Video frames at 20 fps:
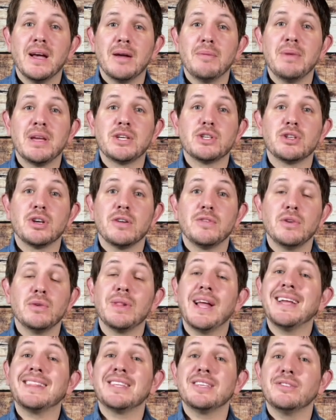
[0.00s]
Make sure if you
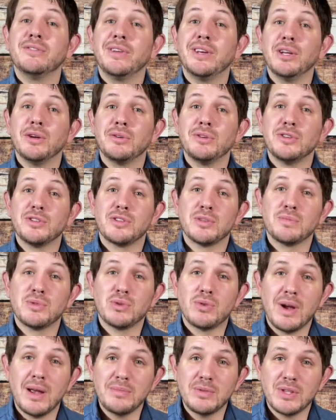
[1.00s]
like this video, you
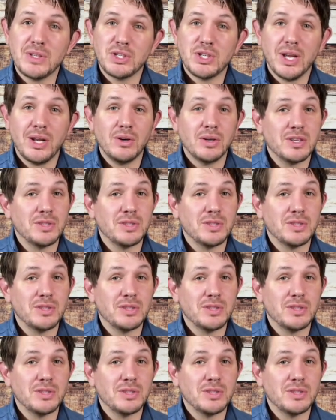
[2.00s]
subscribe to the channel,